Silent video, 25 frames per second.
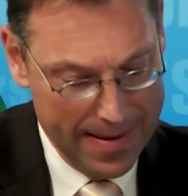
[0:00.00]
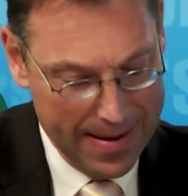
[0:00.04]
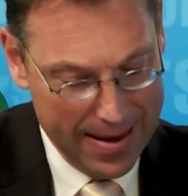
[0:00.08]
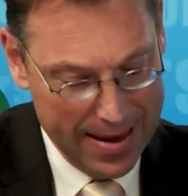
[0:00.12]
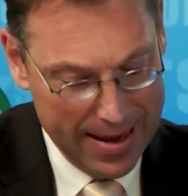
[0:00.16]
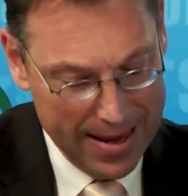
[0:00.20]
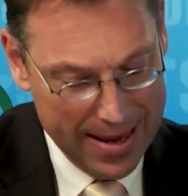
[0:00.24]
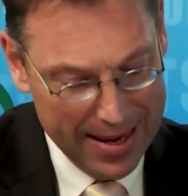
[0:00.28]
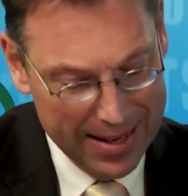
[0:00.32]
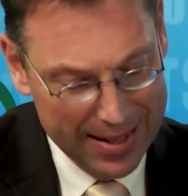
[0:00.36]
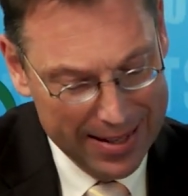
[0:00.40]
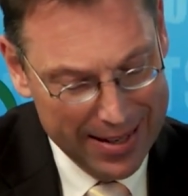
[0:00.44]

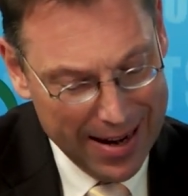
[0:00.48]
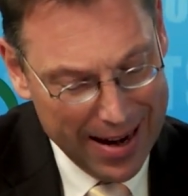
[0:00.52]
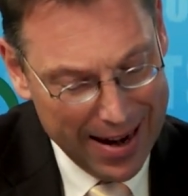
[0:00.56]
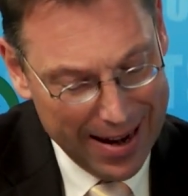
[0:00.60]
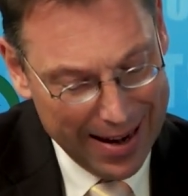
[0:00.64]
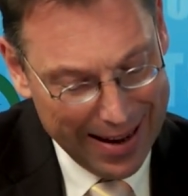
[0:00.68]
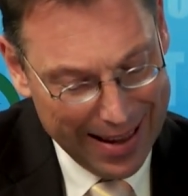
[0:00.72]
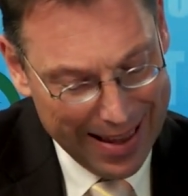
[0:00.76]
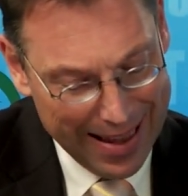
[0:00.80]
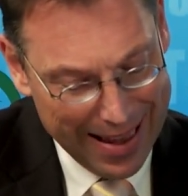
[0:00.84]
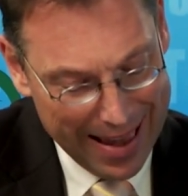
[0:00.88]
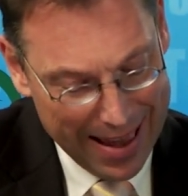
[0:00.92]
Is there
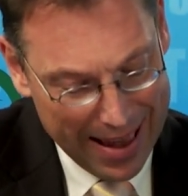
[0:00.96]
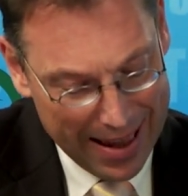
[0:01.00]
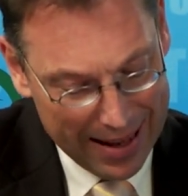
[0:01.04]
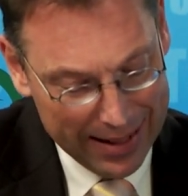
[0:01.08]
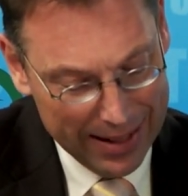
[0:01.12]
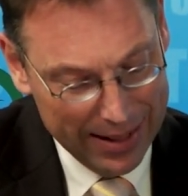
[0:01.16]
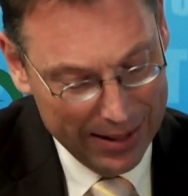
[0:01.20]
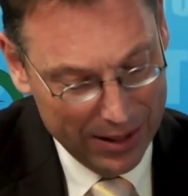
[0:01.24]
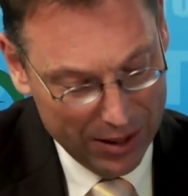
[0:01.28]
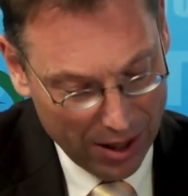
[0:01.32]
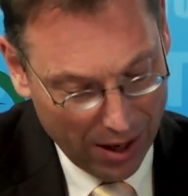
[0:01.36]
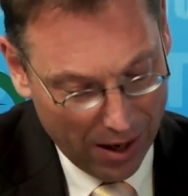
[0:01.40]
any
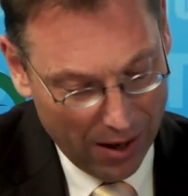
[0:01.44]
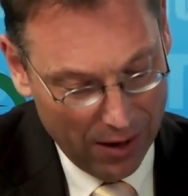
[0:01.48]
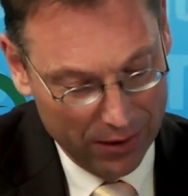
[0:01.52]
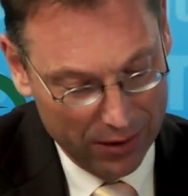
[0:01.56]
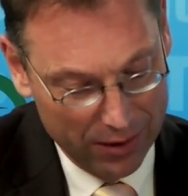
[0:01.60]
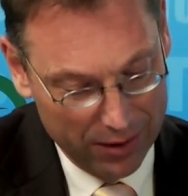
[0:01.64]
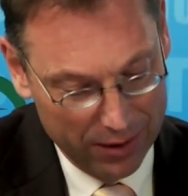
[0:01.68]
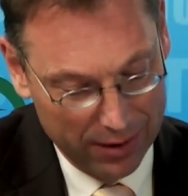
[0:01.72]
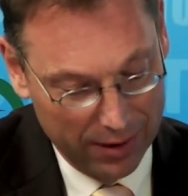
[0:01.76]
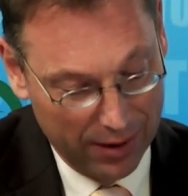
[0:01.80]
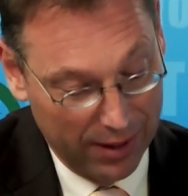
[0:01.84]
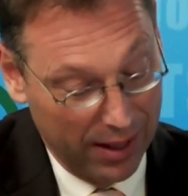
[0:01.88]

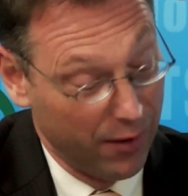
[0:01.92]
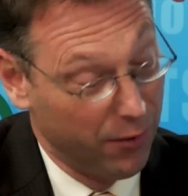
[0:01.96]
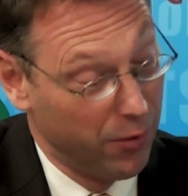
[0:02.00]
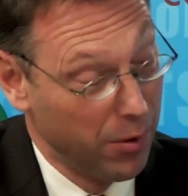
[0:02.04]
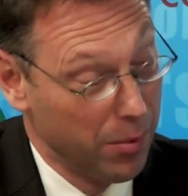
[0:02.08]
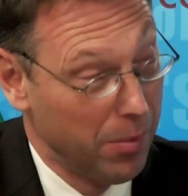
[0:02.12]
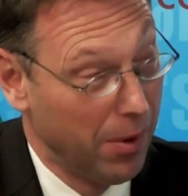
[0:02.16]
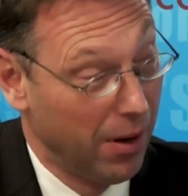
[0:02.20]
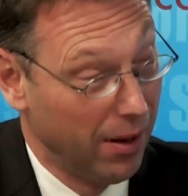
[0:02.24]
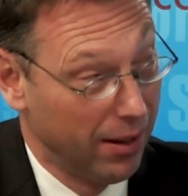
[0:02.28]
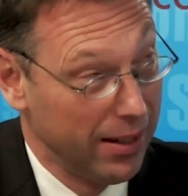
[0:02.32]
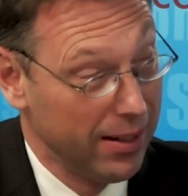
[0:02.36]
chance, and
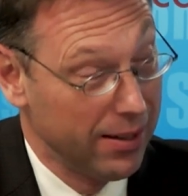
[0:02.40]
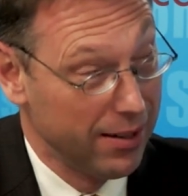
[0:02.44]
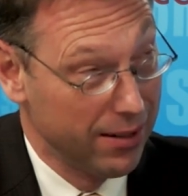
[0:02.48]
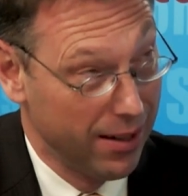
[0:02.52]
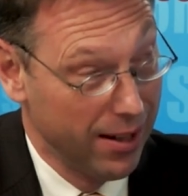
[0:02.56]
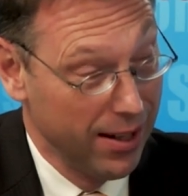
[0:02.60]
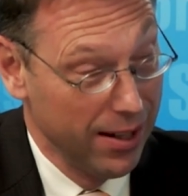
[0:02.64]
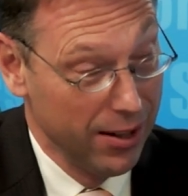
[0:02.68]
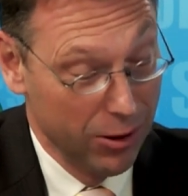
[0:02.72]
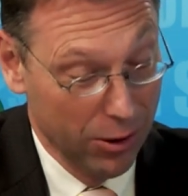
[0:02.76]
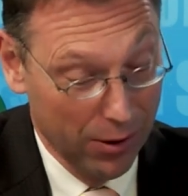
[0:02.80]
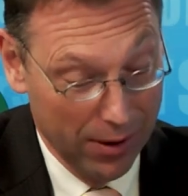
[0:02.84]
everybody is
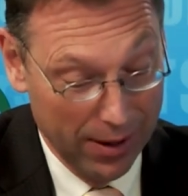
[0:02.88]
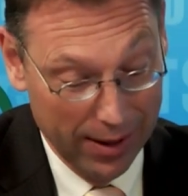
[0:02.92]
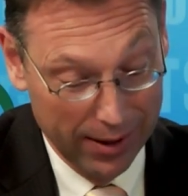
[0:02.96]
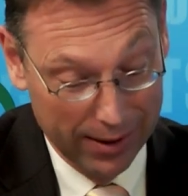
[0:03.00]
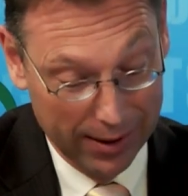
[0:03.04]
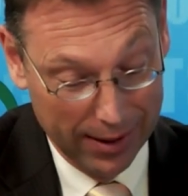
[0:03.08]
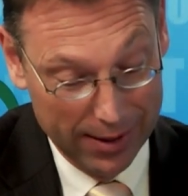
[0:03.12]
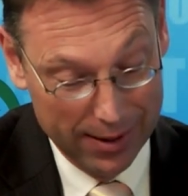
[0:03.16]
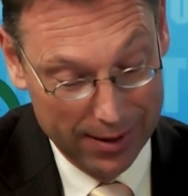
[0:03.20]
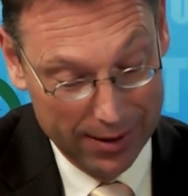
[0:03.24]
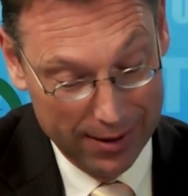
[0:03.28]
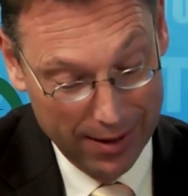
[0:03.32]
keen to hear
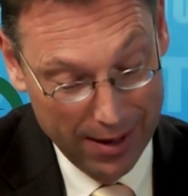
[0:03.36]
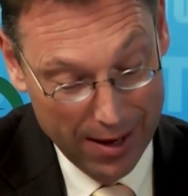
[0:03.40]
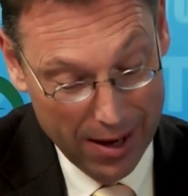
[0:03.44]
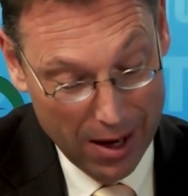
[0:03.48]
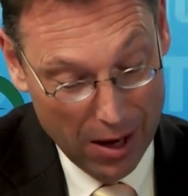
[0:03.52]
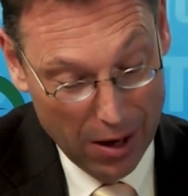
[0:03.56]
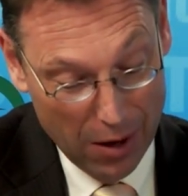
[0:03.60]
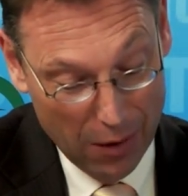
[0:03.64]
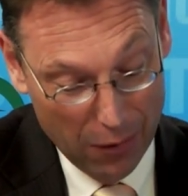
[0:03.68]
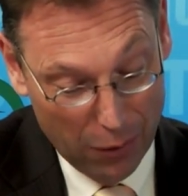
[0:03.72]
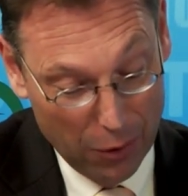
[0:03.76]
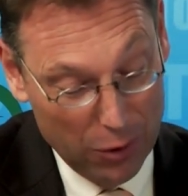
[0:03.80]
this,
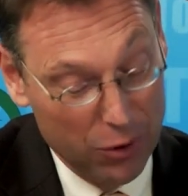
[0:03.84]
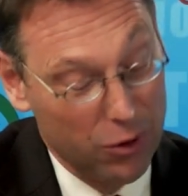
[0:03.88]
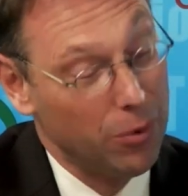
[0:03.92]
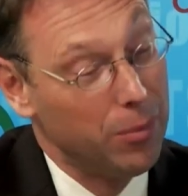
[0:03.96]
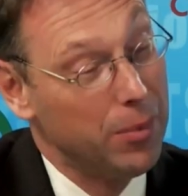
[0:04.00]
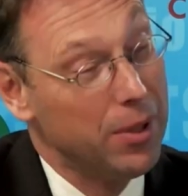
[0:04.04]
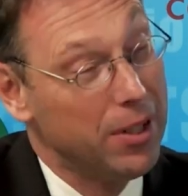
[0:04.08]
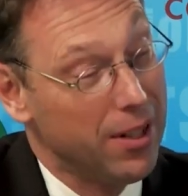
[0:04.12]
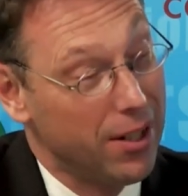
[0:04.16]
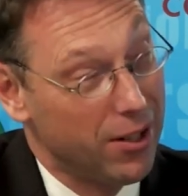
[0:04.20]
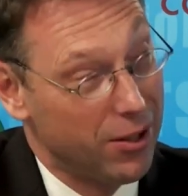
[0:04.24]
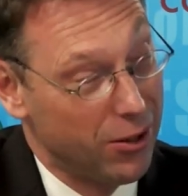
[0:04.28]
for some
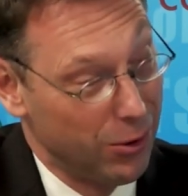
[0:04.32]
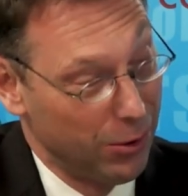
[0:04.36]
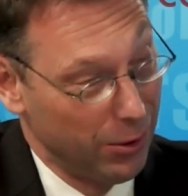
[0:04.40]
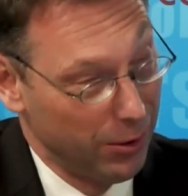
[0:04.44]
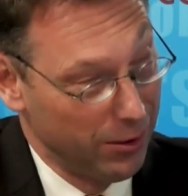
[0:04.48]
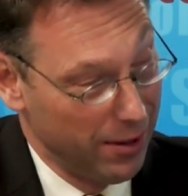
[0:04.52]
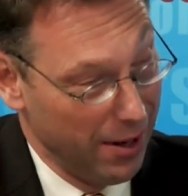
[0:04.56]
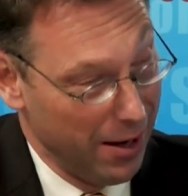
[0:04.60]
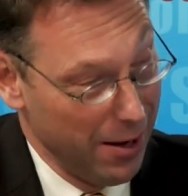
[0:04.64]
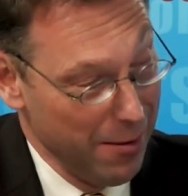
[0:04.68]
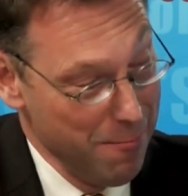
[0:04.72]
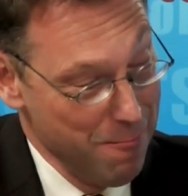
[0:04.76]
additional
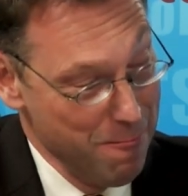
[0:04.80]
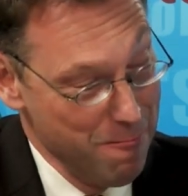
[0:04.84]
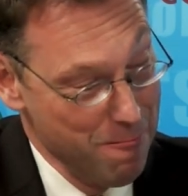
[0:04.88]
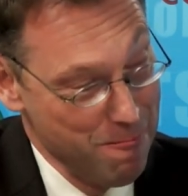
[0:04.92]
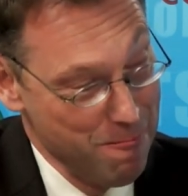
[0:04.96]
time?